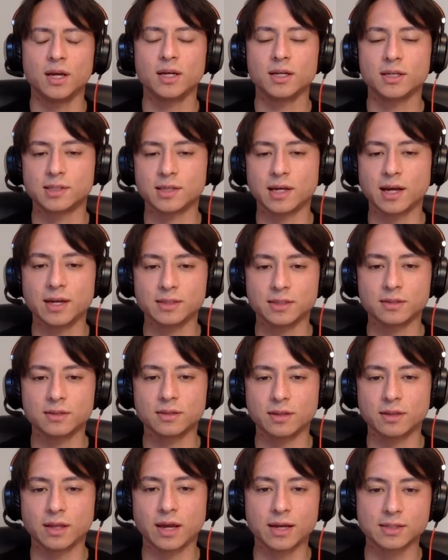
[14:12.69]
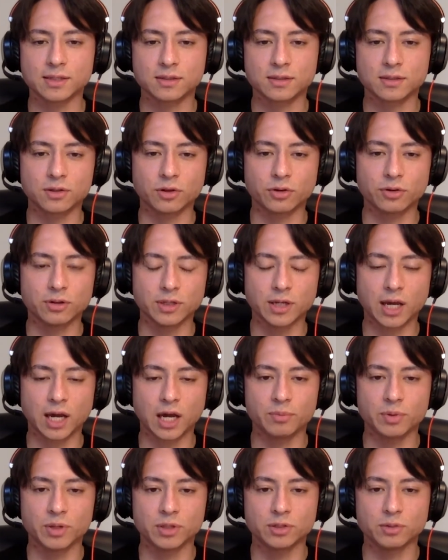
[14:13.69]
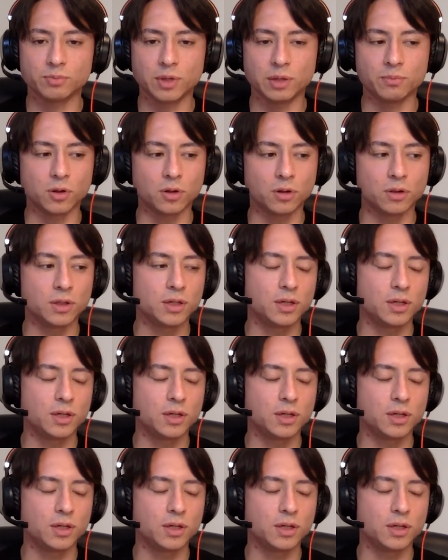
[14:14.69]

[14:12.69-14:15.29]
because that has certainly happened to people.